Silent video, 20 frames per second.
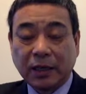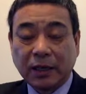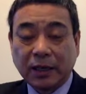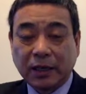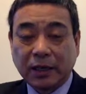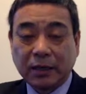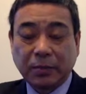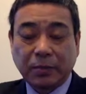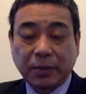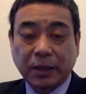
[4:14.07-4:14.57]

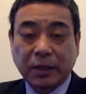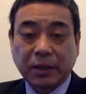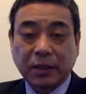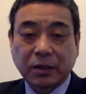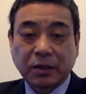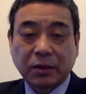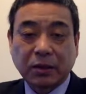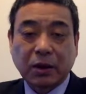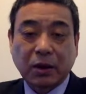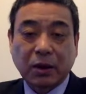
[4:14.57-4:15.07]
is
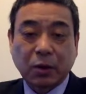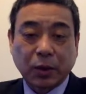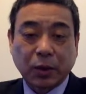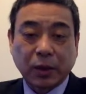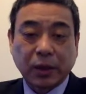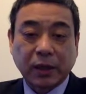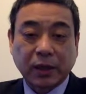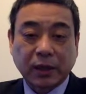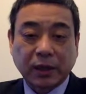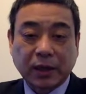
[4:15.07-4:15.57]
based on our
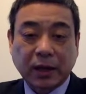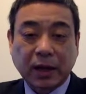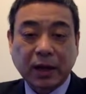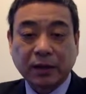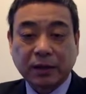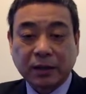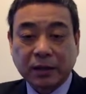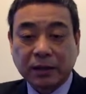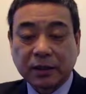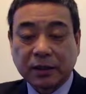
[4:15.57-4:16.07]
weekly
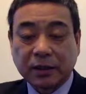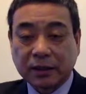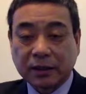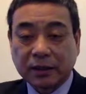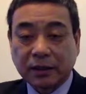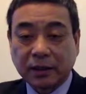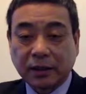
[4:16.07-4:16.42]
content